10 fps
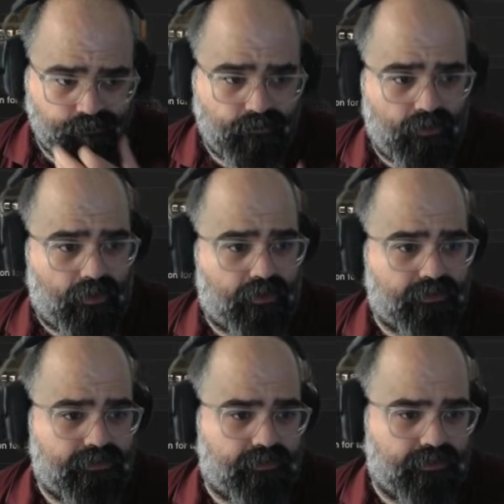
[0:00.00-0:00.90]
All right,
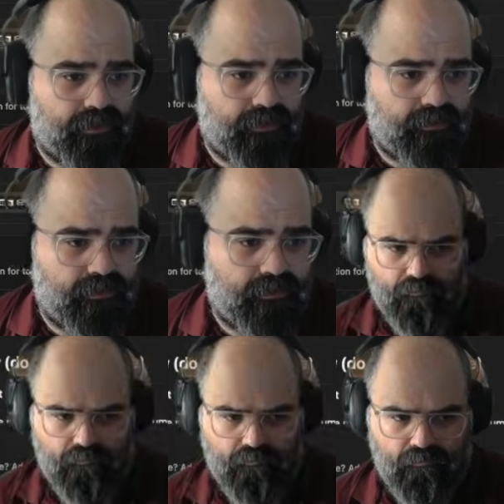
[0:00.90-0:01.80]
let's see what that
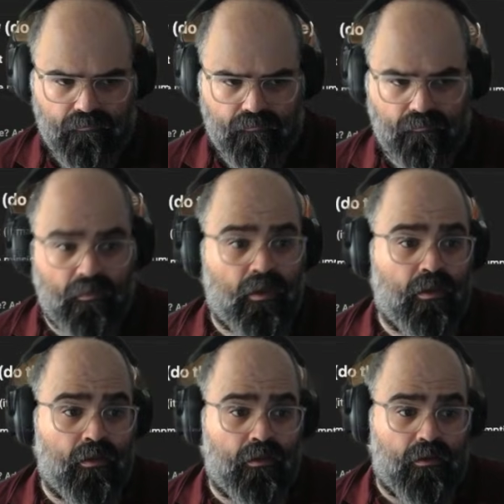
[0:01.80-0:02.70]
does.
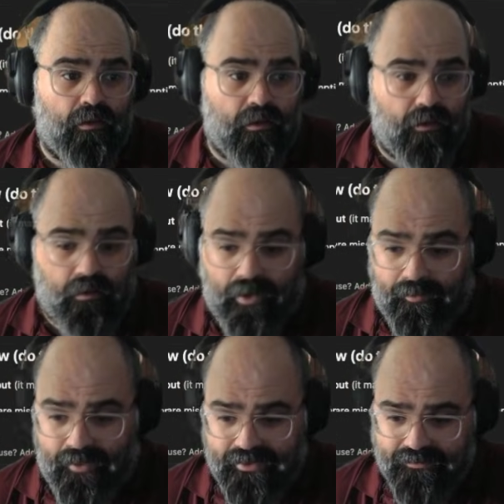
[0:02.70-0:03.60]
Okay,
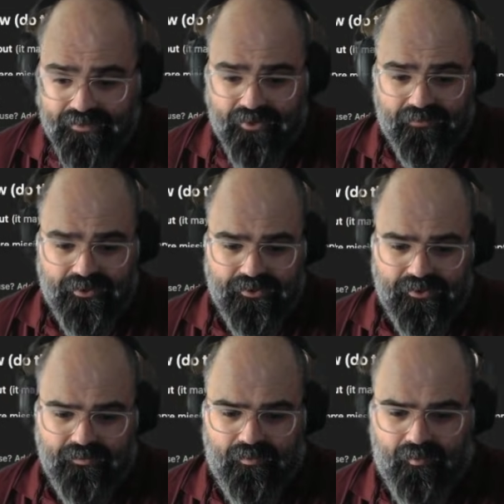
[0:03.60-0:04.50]
we had some server
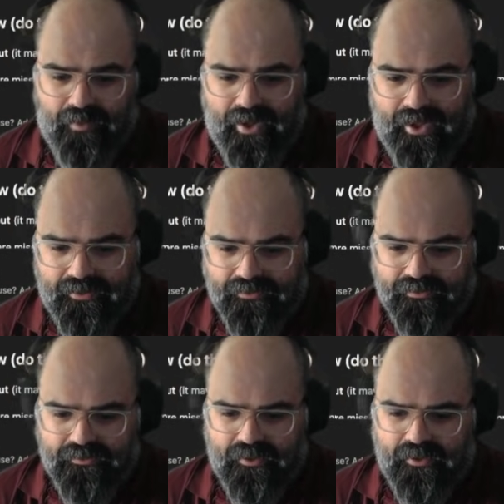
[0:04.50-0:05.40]
issues, but we're back. So
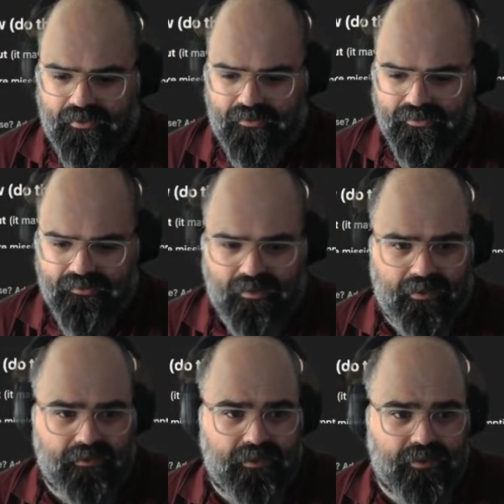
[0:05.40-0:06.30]
let's try
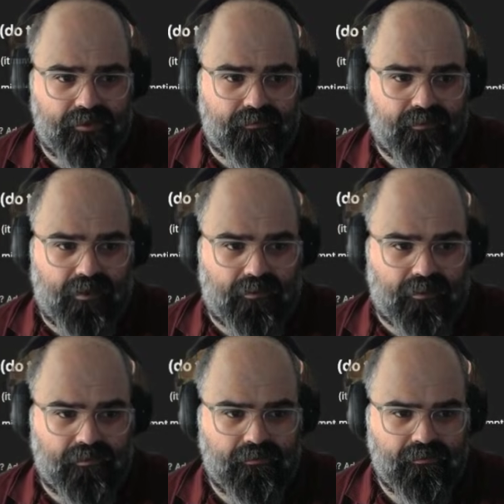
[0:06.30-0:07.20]
this agent
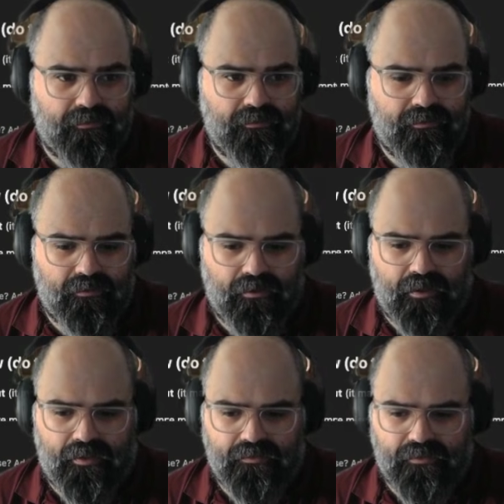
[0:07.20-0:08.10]
finally. All
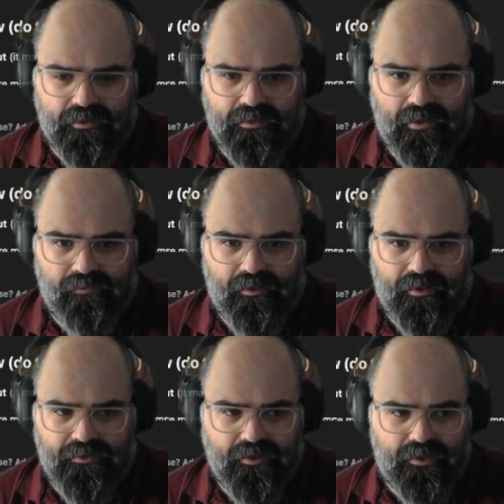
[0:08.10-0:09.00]
right, so let's save our
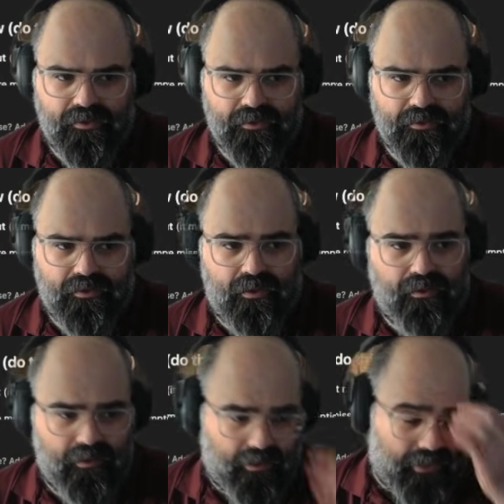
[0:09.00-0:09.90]
latest changes.
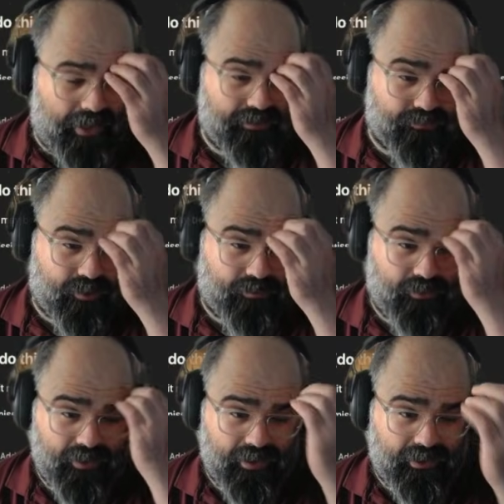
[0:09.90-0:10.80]
I had some
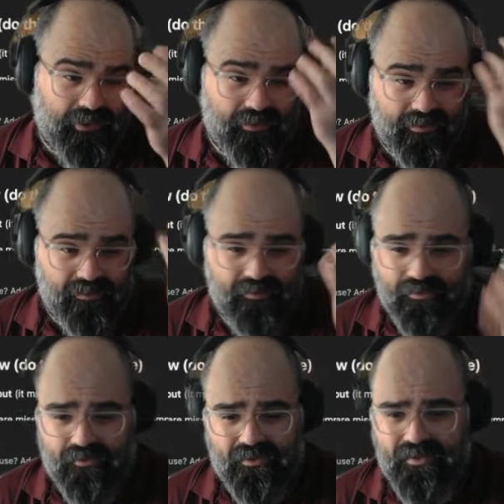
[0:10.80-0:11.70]
trouble connecting the
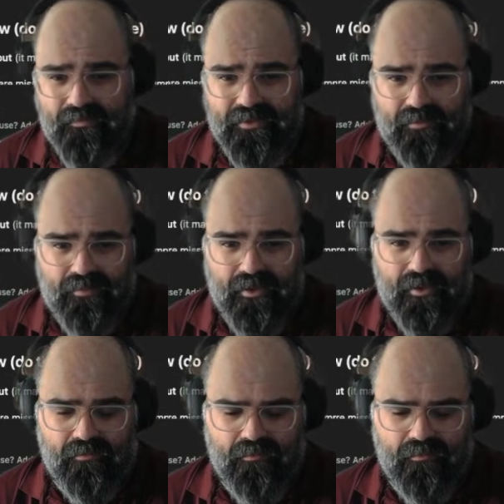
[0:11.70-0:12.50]
Todoist MCP.